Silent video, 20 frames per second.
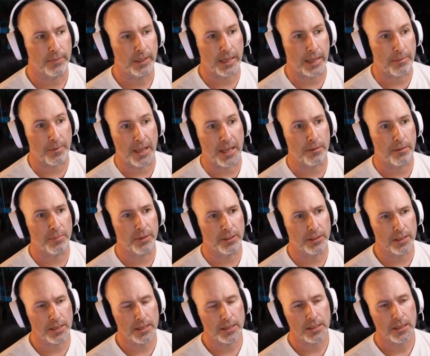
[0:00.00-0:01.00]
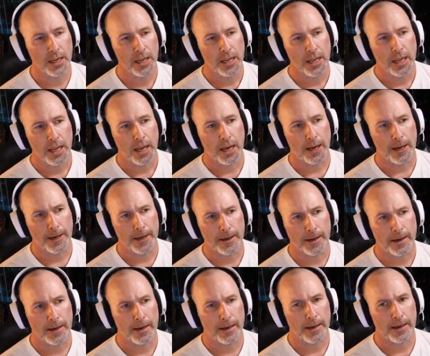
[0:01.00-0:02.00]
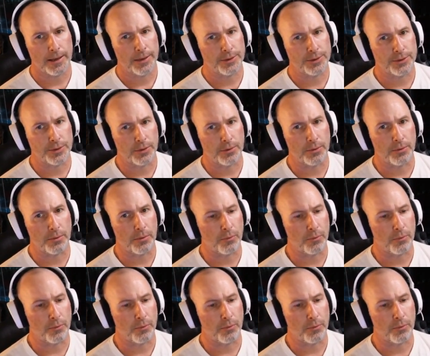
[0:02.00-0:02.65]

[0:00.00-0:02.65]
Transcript: abilities. So